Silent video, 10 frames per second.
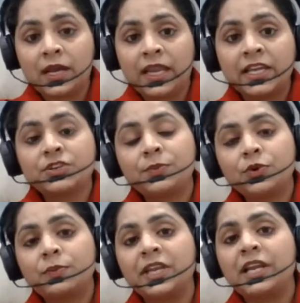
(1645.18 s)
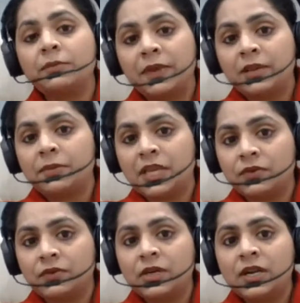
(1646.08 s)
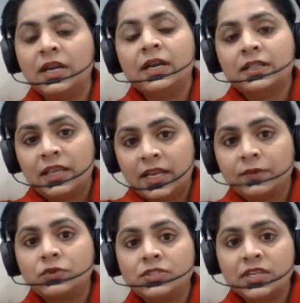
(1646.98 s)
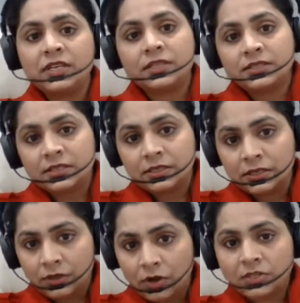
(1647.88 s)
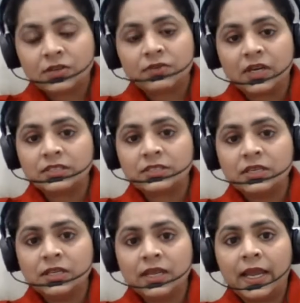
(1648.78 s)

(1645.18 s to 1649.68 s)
age appropriate play behavior, then I would say it is a cause of concern.